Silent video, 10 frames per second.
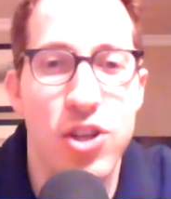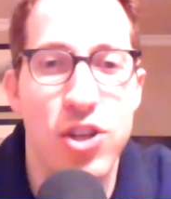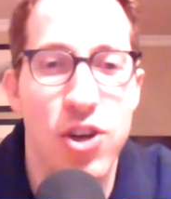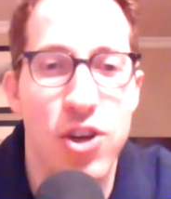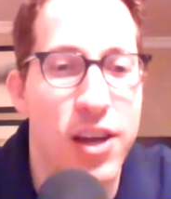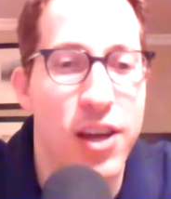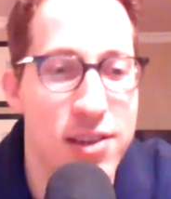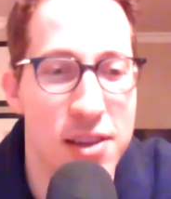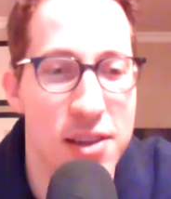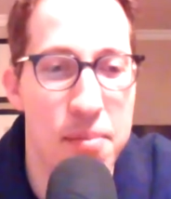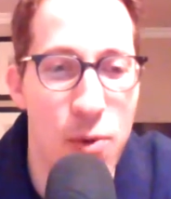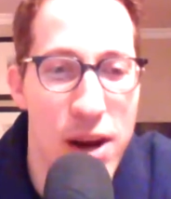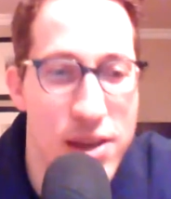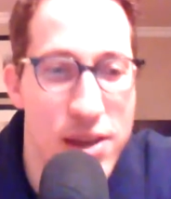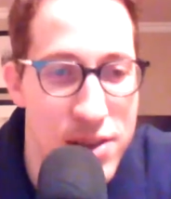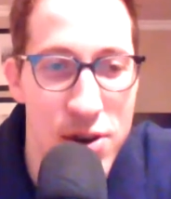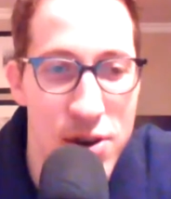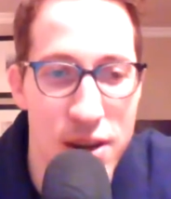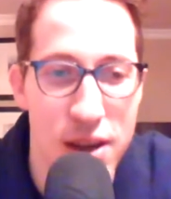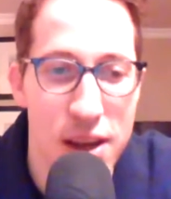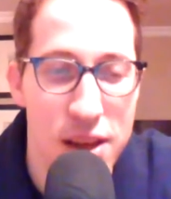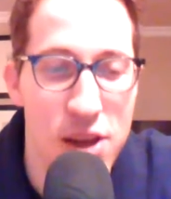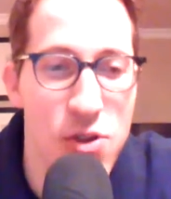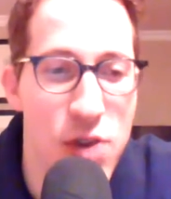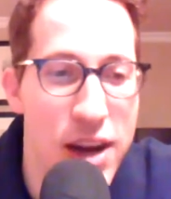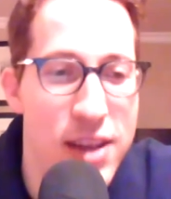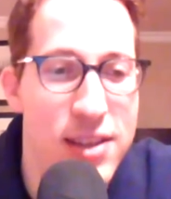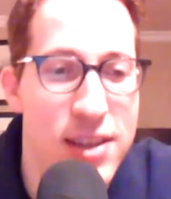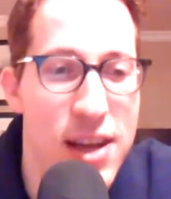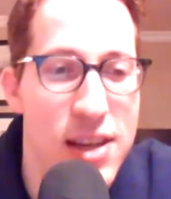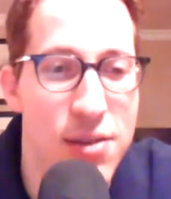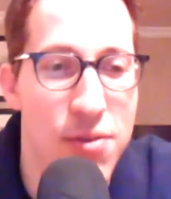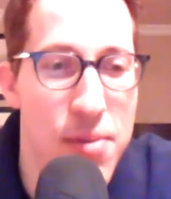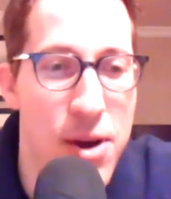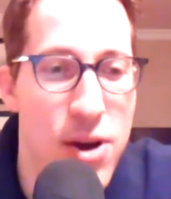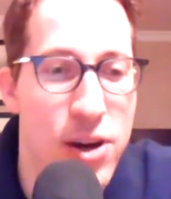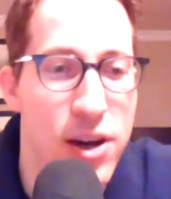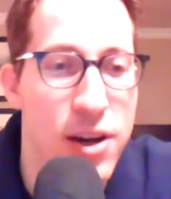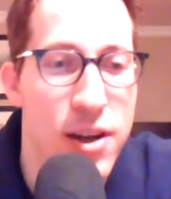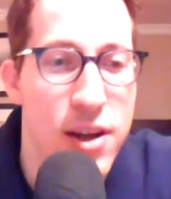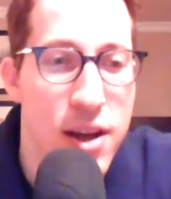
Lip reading: Kansas, in the Midwest here in the United States of America.